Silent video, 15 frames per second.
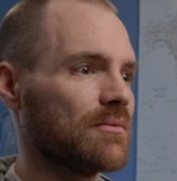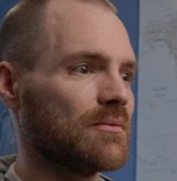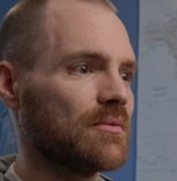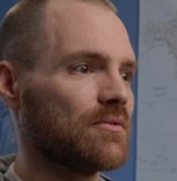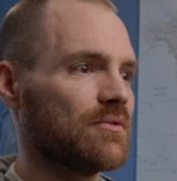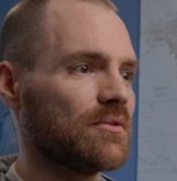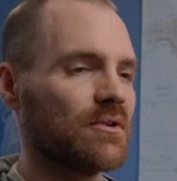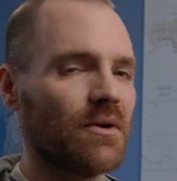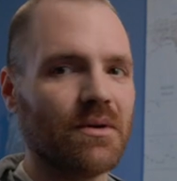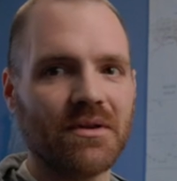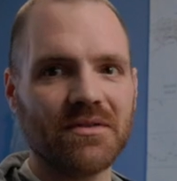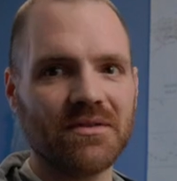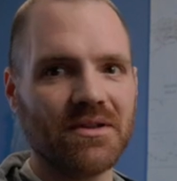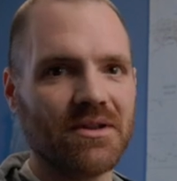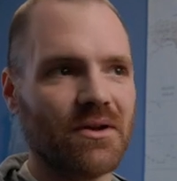which you can already
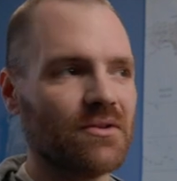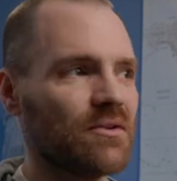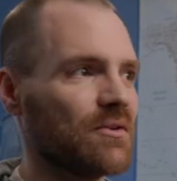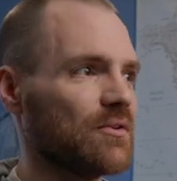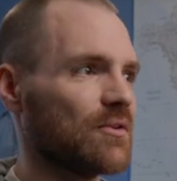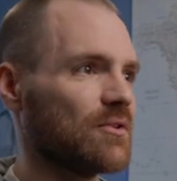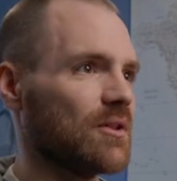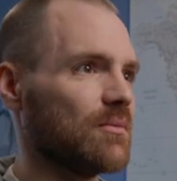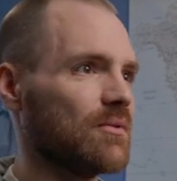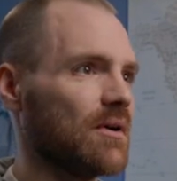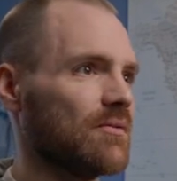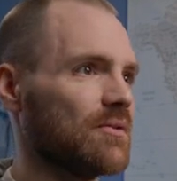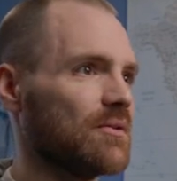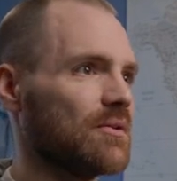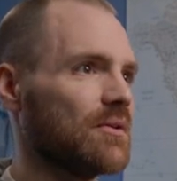see down here in your clip
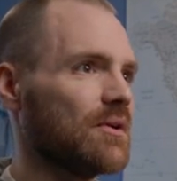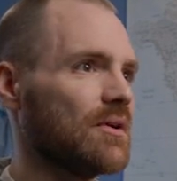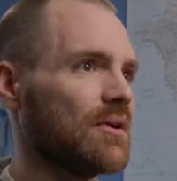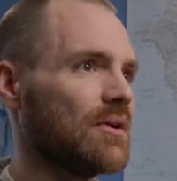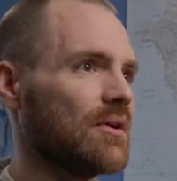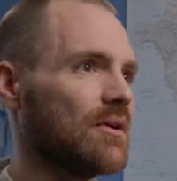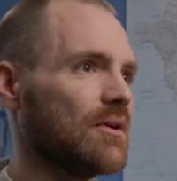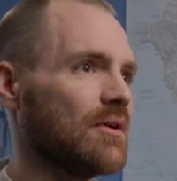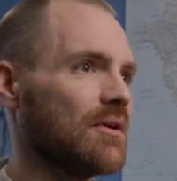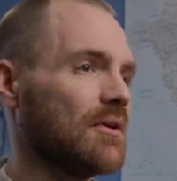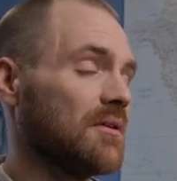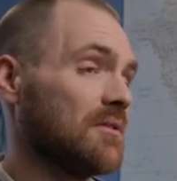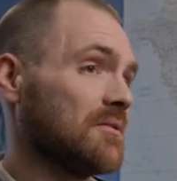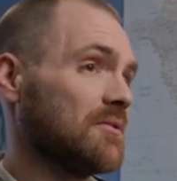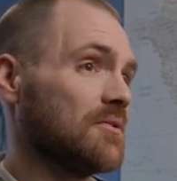level.
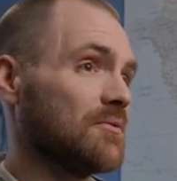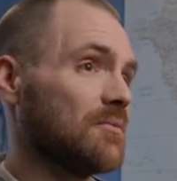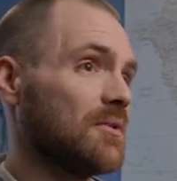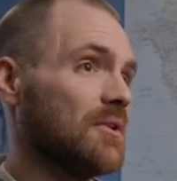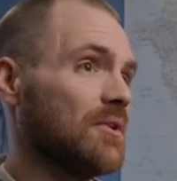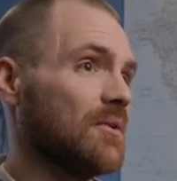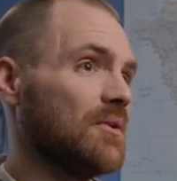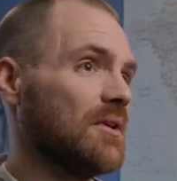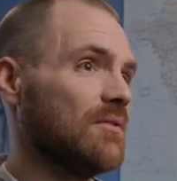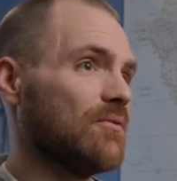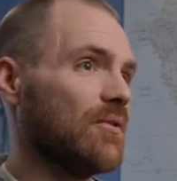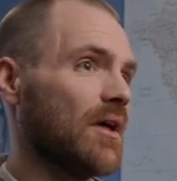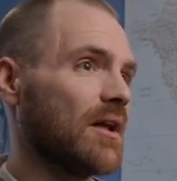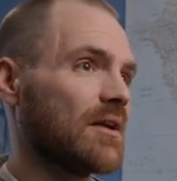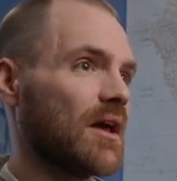So there's really no need
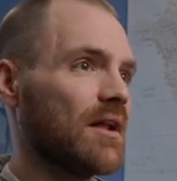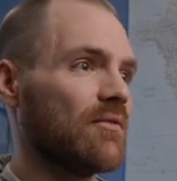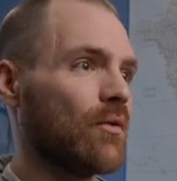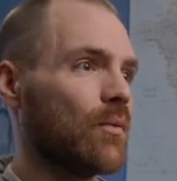for that. Kind of a